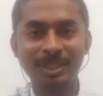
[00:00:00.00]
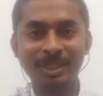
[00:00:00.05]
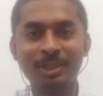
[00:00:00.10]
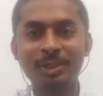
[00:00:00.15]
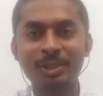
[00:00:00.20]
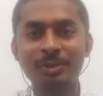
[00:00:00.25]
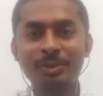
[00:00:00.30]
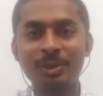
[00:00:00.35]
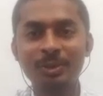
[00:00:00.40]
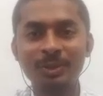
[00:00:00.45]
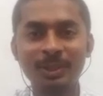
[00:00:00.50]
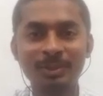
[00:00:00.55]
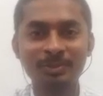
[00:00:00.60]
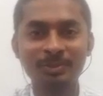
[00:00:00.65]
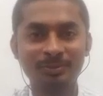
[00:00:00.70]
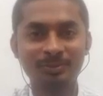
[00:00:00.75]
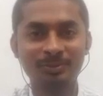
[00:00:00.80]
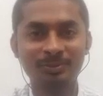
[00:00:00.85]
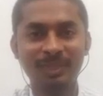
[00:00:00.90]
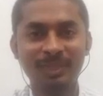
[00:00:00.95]
interview went
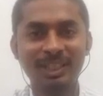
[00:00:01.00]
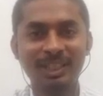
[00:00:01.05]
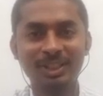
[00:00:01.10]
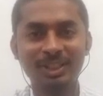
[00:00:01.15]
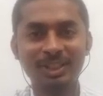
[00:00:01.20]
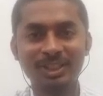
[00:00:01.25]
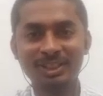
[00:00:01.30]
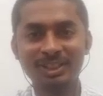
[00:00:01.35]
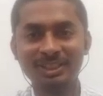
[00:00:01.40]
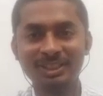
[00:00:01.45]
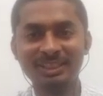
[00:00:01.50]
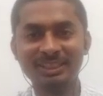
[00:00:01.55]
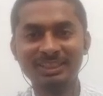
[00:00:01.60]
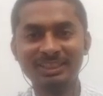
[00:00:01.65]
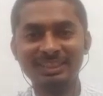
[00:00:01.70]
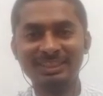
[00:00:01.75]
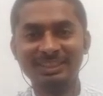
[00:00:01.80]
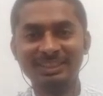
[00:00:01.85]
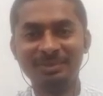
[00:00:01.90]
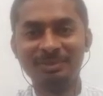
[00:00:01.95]
very wrong
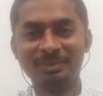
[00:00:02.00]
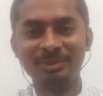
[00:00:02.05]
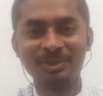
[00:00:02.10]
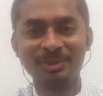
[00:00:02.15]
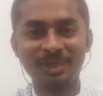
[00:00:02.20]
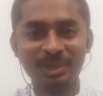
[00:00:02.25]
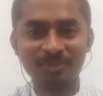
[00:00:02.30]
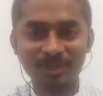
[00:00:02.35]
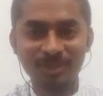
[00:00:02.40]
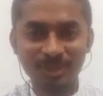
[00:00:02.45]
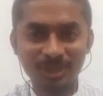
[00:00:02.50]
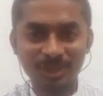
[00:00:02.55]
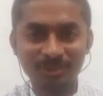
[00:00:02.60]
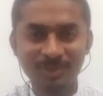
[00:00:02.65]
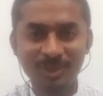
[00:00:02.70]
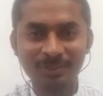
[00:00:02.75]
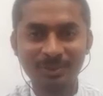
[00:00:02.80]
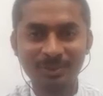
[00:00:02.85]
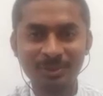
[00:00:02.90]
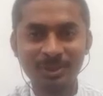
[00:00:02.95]
some questions
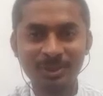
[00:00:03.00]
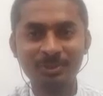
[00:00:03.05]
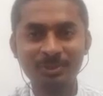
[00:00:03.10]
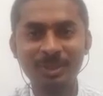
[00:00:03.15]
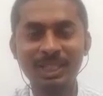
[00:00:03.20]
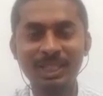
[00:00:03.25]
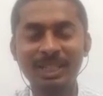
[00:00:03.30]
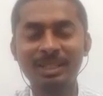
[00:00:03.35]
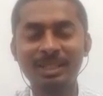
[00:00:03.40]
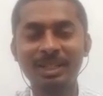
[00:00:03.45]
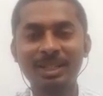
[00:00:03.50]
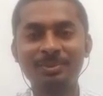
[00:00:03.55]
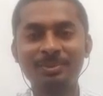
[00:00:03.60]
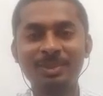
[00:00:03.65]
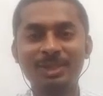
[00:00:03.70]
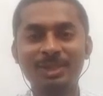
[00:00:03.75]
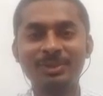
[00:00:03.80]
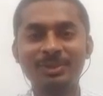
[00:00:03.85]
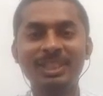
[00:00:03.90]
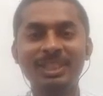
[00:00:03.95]
from electrical
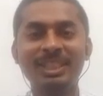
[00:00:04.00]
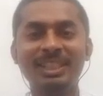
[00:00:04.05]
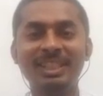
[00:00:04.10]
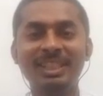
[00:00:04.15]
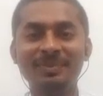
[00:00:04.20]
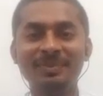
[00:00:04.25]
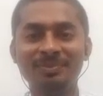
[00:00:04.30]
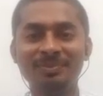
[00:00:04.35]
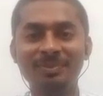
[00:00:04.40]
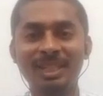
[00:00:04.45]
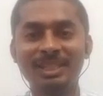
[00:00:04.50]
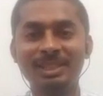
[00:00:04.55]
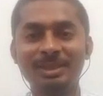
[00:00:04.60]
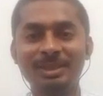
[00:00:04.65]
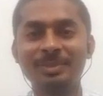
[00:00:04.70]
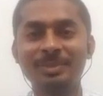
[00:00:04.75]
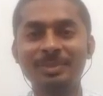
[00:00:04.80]
part only maximum.